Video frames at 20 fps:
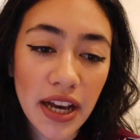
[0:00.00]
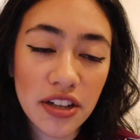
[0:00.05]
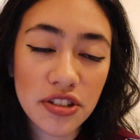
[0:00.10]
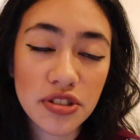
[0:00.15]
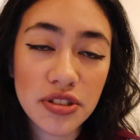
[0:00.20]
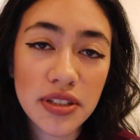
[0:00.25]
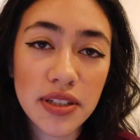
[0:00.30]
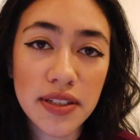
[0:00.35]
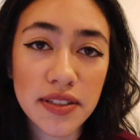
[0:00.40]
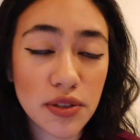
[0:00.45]

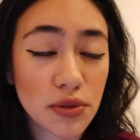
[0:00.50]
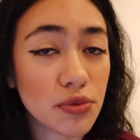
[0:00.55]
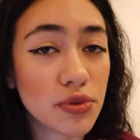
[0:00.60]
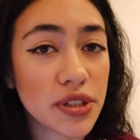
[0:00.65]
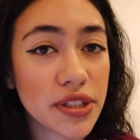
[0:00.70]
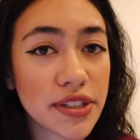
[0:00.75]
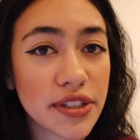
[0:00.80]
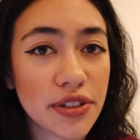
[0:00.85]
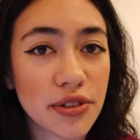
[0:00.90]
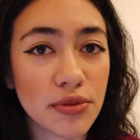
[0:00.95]
actually is a
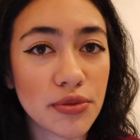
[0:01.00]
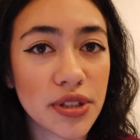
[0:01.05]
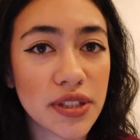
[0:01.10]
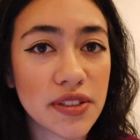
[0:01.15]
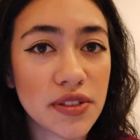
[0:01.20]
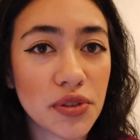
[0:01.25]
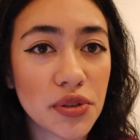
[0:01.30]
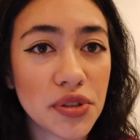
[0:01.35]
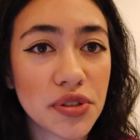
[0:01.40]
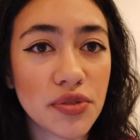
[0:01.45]
really good
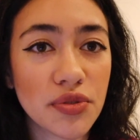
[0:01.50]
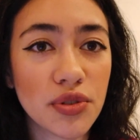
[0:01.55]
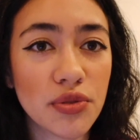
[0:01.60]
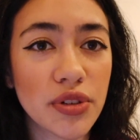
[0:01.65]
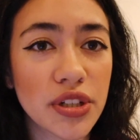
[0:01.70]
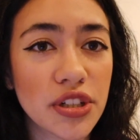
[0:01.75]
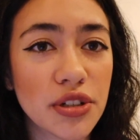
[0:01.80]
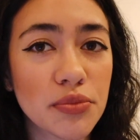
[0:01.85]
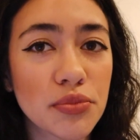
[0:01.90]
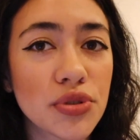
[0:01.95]
resource for
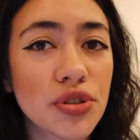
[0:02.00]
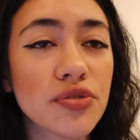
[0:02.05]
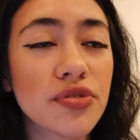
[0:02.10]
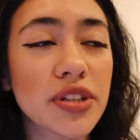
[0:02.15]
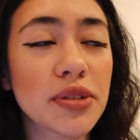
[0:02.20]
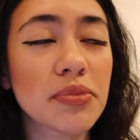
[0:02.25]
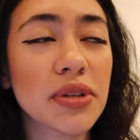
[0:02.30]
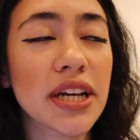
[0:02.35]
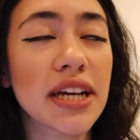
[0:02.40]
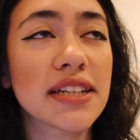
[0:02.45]
when you're
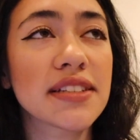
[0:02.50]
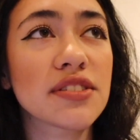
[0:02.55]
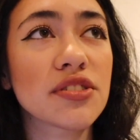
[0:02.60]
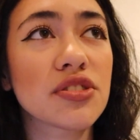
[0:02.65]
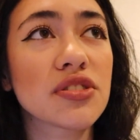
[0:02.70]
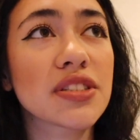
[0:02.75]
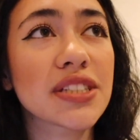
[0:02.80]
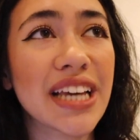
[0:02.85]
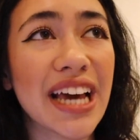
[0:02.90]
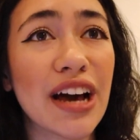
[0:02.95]
moving, because
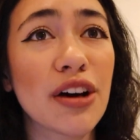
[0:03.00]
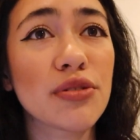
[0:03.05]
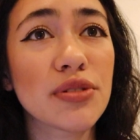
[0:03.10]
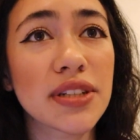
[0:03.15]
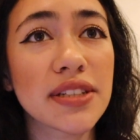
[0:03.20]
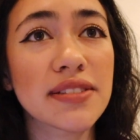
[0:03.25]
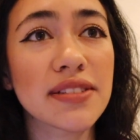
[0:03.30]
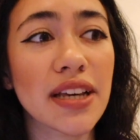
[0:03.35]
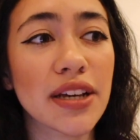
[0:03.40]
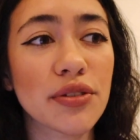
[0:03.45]
there's
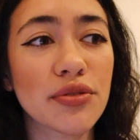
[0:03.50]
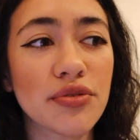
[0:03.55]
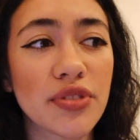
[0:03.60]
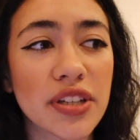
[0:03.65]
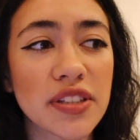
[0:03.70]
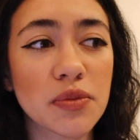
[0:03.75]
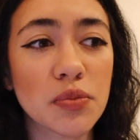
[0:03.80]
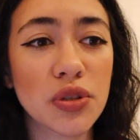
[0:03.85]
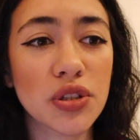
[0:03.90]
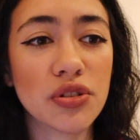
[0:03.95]
countless like
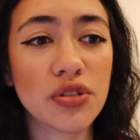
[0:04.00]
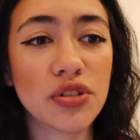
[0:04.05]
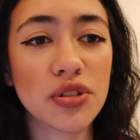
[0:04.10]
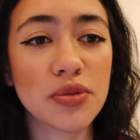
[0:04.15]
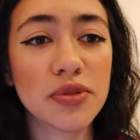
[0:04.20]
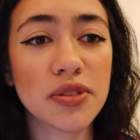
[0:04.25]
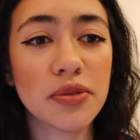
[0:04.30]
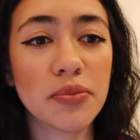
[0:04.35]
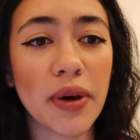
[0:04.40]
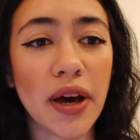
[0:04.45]
Facebook
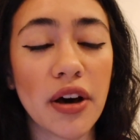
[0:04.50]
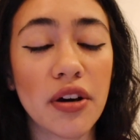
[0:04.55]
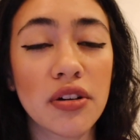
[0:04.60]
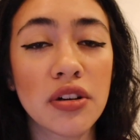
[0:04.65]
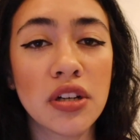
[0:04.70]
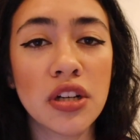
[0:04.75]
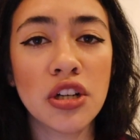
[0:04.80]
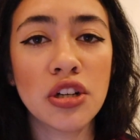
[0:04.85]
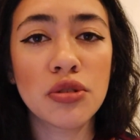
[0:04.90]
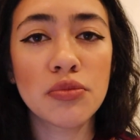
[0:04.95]
groups about,
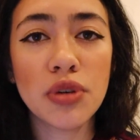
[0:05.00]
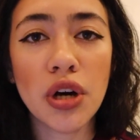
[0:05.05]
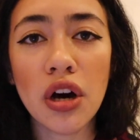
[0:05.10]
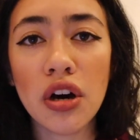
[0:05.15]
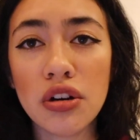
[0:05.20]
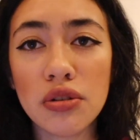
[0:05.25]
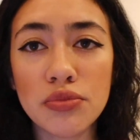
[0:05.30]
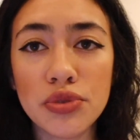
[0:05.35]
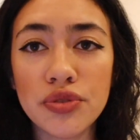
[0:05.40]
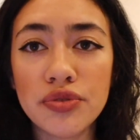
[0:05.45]

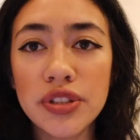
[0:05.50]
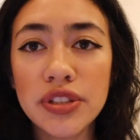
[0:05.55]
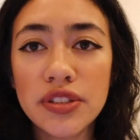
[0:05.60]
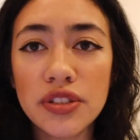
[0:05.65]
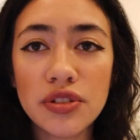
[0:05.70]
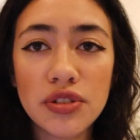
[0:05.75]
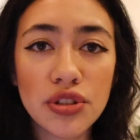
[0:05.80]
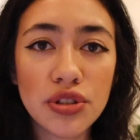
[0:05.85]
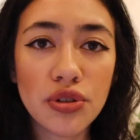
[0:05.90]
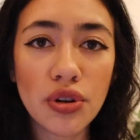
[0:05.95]
oh, moving
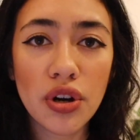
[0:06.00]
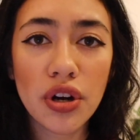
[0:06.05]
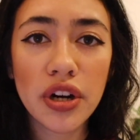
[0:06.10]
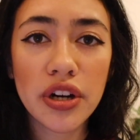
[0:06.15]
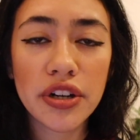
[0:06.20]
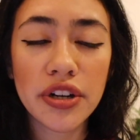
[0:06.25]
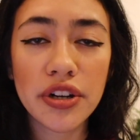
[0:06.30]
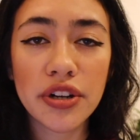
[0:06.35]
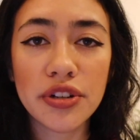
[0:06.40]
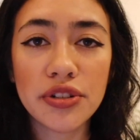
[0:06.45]
to New
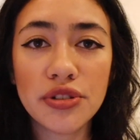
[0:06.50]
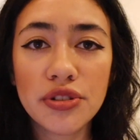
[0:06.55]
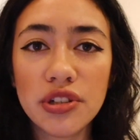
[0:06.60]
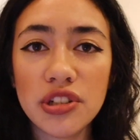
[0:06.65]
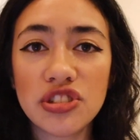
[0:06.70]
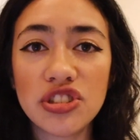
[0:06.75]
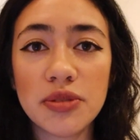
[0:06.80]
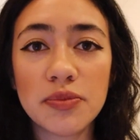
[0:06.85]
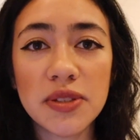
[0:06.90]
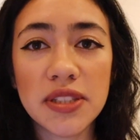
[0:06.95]
York, or New
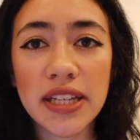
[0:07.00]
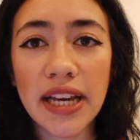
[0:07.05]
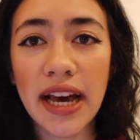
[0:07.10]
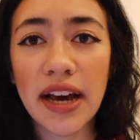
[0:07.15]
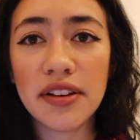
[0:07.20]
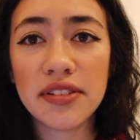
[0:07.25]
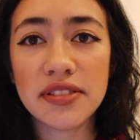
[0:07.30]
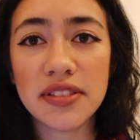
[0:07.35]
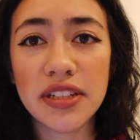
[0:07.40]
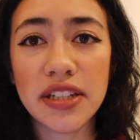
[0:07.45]
York Gypsy
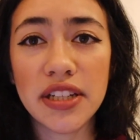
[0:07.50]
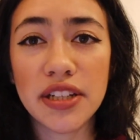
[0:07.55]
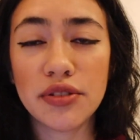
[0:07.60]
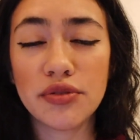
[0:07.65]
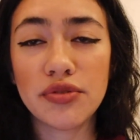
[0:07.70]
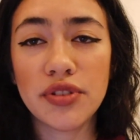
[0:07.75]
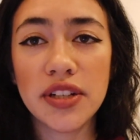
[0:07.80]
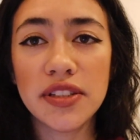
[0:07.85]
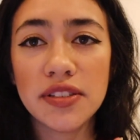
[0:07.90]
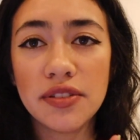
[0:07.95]
Housing,
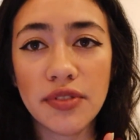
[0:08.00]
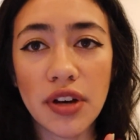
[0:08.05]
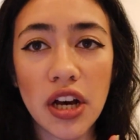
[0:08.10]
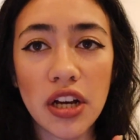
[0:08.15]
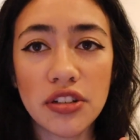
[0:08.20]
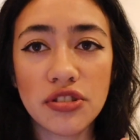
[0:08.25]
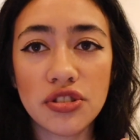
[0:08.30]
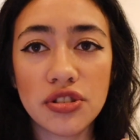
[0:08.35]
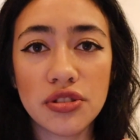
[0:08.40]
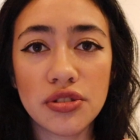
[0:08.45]
Friends of
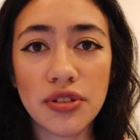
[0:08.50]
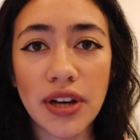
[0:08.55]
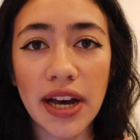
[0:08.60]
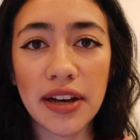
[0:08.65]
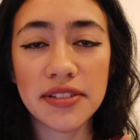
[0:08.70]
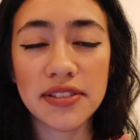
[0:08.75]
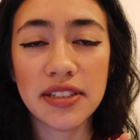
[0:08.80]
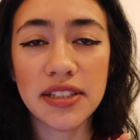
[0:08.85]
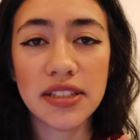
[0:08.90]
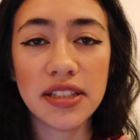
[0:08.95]
Anjou
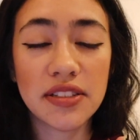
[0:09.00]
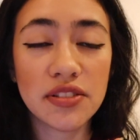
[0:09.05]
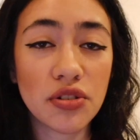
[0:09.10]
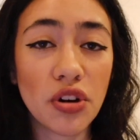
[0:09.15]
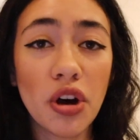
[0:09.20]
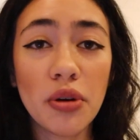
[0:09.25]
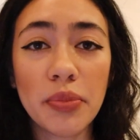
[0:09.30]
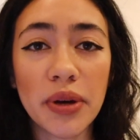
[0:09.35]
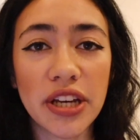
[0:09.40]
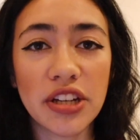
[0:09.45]
Housing. These are
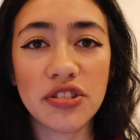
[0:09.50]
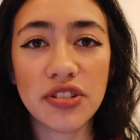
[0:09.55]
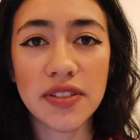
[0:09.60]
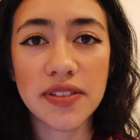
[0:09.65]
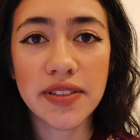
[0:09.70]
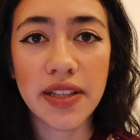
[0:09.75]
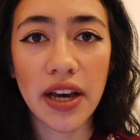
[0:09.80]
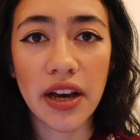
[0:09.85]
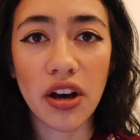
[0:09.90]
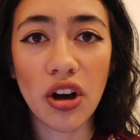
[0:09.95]
all pages
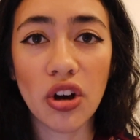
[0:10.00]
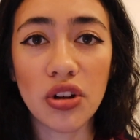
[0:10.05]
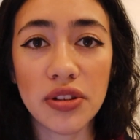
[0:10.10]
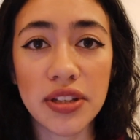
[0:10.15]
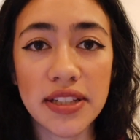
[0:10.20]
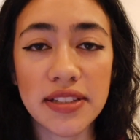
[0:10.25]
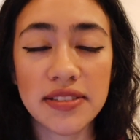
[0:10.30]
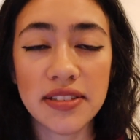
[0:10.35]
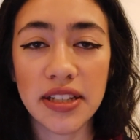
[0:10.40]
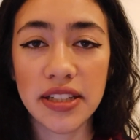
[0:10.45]
that I'll
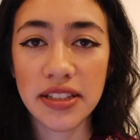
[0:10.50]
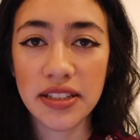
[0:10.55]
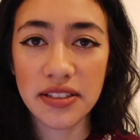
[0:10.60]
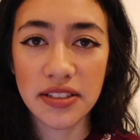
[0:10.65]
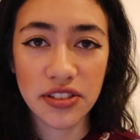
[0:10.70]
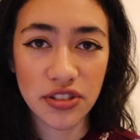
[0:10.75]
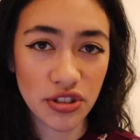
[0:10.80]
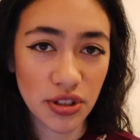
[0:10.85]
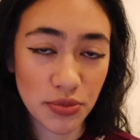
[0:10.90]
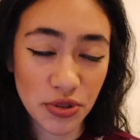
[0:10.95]
list in the
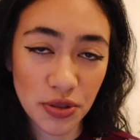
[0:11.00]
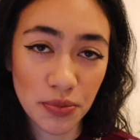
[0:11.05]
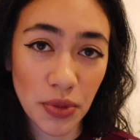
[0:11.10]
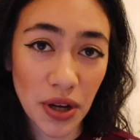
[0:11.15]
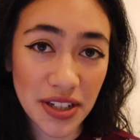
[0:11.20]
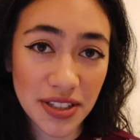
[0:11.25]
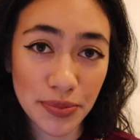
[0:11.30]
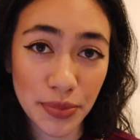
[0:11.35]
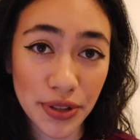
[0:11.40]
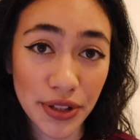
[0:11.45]
description
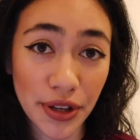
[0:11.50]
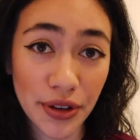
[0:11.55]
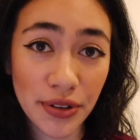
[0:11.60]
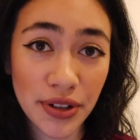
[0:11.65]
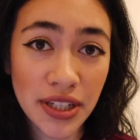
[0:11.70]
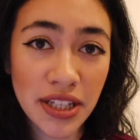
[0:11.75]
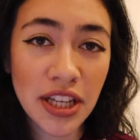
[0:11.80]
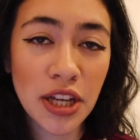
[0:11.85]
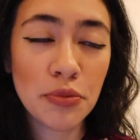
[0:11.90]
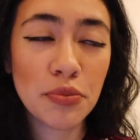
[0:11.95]
box below,
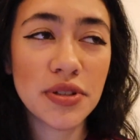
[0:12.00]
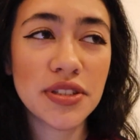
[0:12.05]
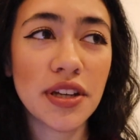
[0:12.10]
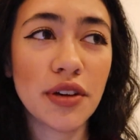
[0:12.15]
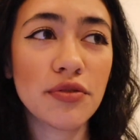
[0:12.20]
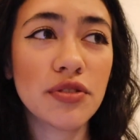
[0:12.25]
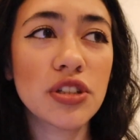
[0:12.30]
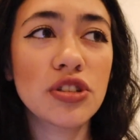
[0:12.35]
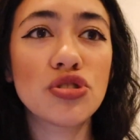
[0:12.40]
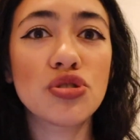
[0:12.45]
but
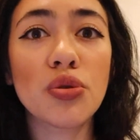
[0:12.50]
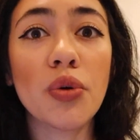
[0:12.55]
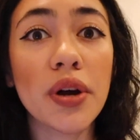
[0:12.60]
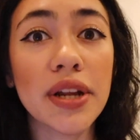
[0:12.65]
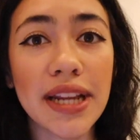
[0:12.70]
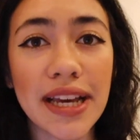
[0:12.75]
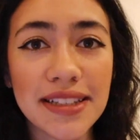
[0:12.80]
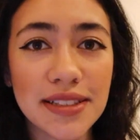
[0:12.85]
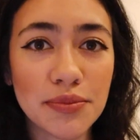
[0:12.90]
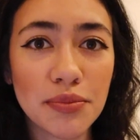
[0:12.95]
definitely
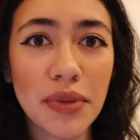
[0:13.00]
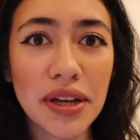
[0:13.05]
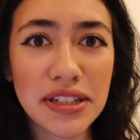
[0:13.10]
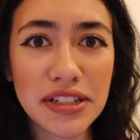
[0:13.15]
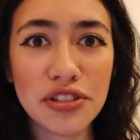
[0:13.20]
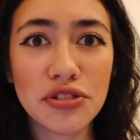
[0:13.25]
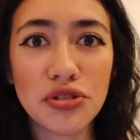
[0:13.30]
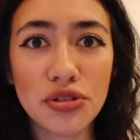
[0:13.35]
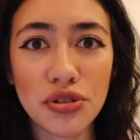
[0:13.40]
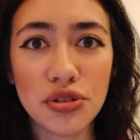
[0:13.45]
join as
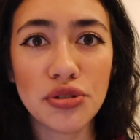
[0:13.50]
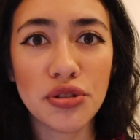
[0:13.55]
many New